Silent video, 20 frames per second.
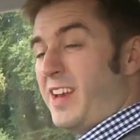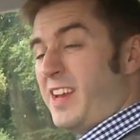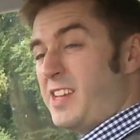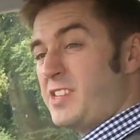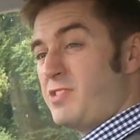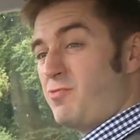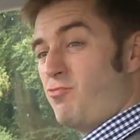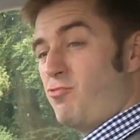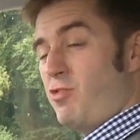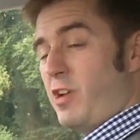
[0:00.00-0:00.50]
it
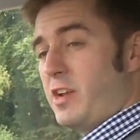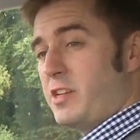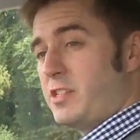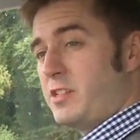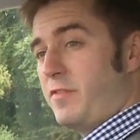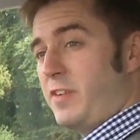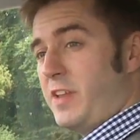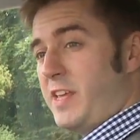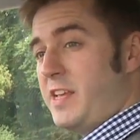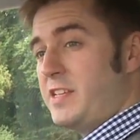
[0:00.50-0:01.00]
is
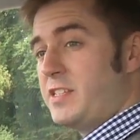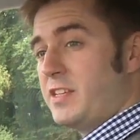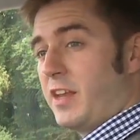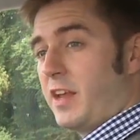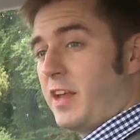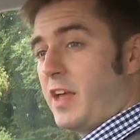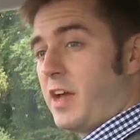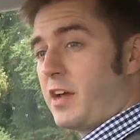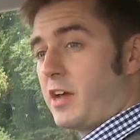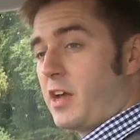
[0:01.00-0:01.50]
relatively easy
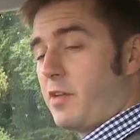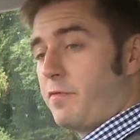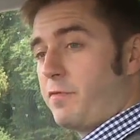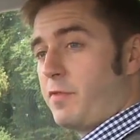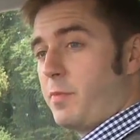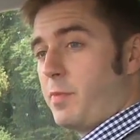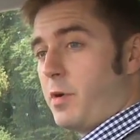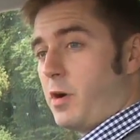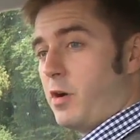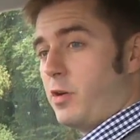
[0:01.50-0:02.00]
to get
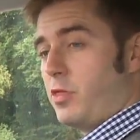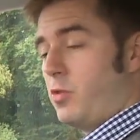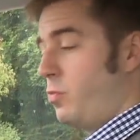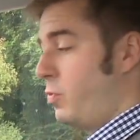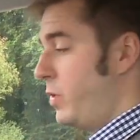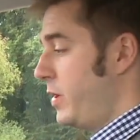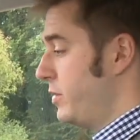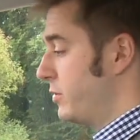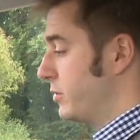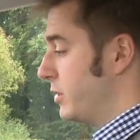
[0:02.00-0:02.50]
comfy behind the
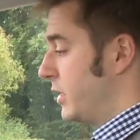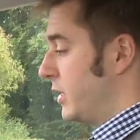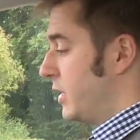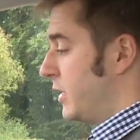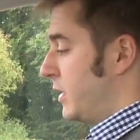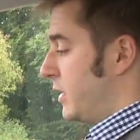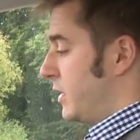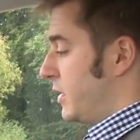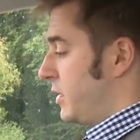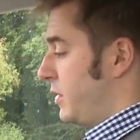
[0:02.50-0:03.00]
wheel.
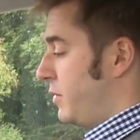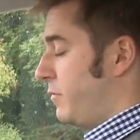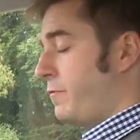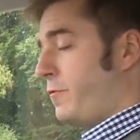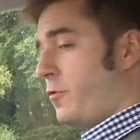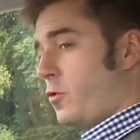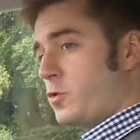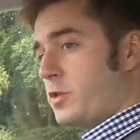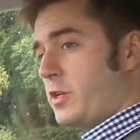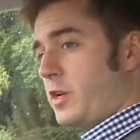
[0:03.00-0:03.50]
Now,
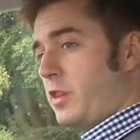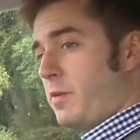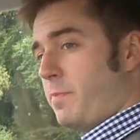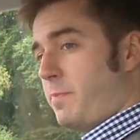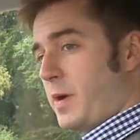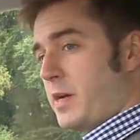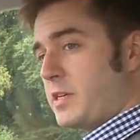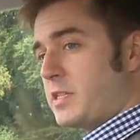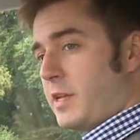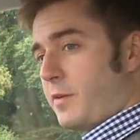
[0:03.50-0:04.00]
unfortunately, the
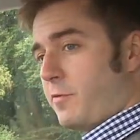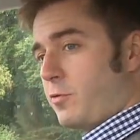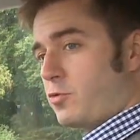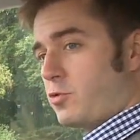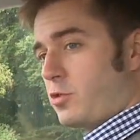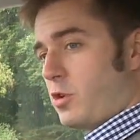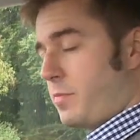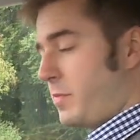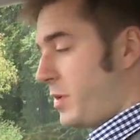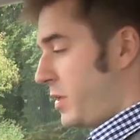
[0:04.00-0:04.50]
base level
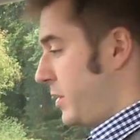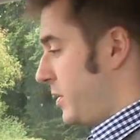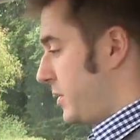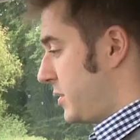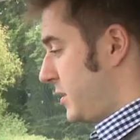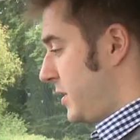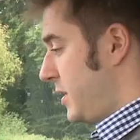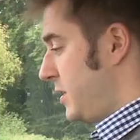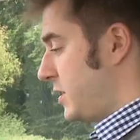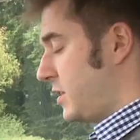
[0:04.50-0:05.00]
trim and the
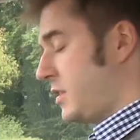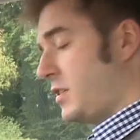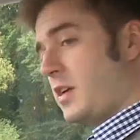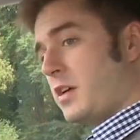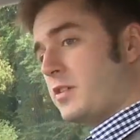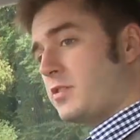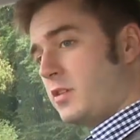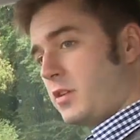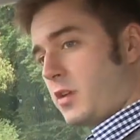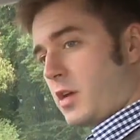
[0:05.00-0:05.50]
seat
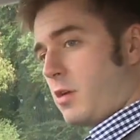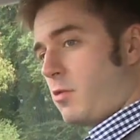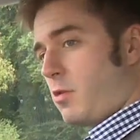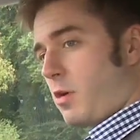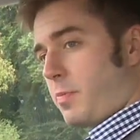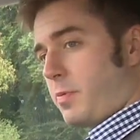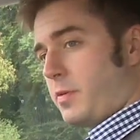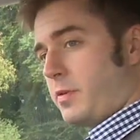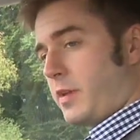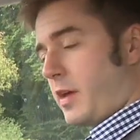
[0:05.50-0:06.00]
doesn't go
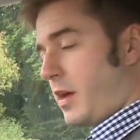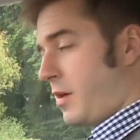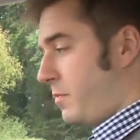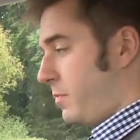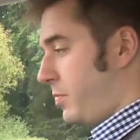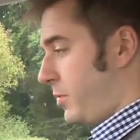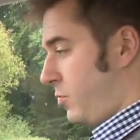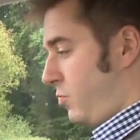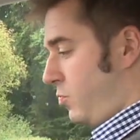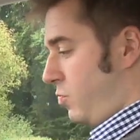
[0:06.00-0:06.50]
up and down, but the